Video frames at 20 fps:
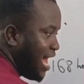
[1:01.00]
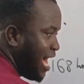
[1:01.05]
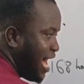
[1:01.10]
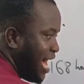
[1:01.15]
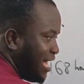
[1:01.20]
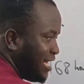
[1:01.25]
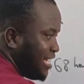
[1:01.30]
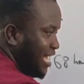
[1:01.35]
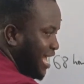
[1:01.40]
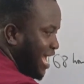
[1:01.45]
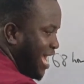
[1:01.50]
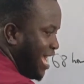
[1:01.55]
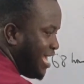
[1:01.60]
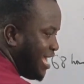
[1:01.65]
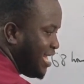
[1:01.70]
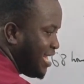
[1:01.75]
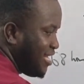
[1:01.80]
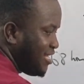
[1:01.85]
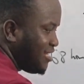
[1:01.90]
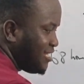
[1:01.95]
and
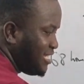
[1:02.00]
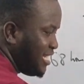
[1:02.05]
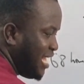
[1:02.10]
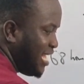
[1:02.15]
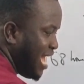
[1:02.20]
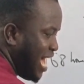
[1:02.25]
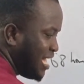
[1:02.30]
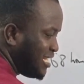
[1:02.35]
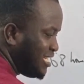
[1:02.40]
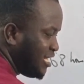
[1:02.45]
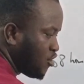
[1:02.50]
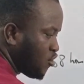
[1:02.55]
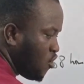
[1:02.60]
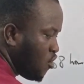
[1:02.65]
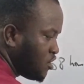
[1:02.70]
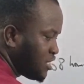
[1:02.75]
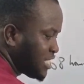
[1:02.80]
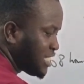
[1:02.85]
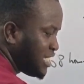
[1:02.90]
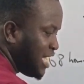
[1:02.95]
a, they are the
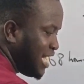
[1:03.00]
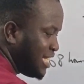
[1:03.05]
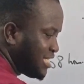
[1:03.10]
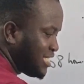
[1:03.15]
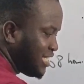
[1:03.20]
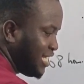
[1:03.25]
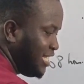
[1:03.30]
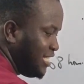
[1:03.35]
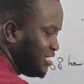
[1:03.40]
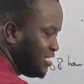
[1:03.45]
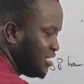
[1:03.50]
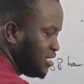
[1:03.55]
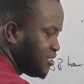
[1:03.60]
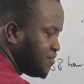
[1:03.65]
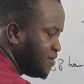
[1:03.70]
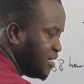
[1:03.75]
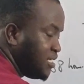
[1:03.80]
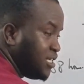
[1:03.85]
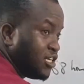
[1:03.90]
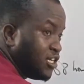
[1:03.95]
constants in this
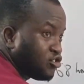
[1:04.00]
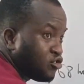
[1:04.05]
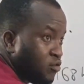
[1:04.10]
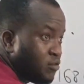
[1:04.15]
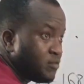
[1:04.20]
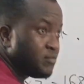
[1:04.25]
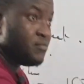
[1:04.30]
variation.